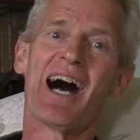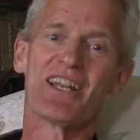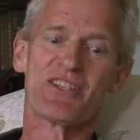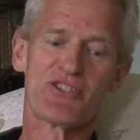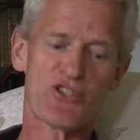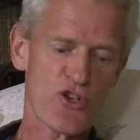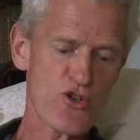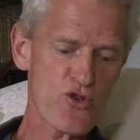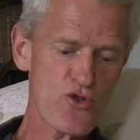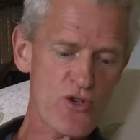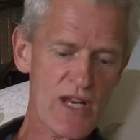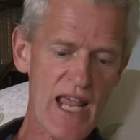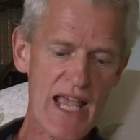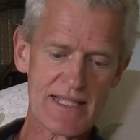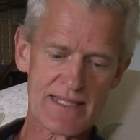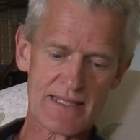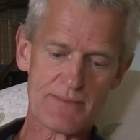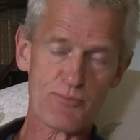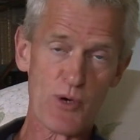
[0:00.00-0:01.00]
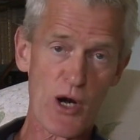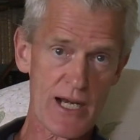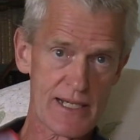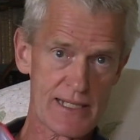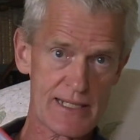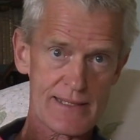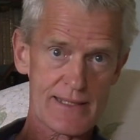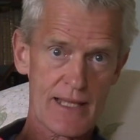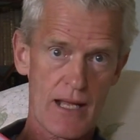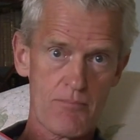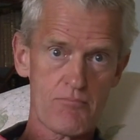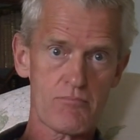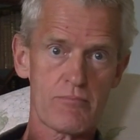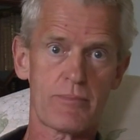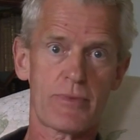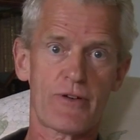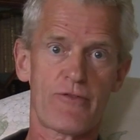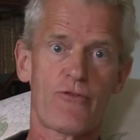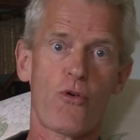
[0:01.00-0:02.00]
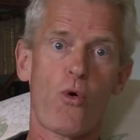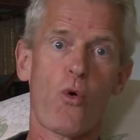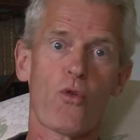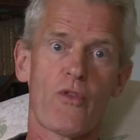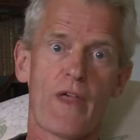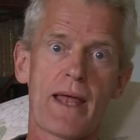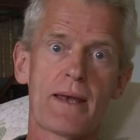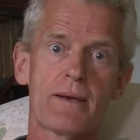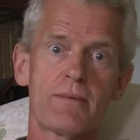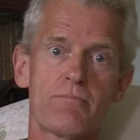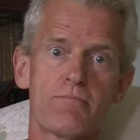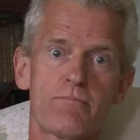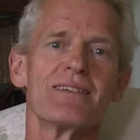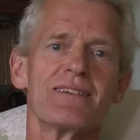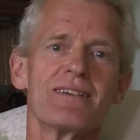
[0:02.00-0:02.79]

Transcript: Do get some practice done before then,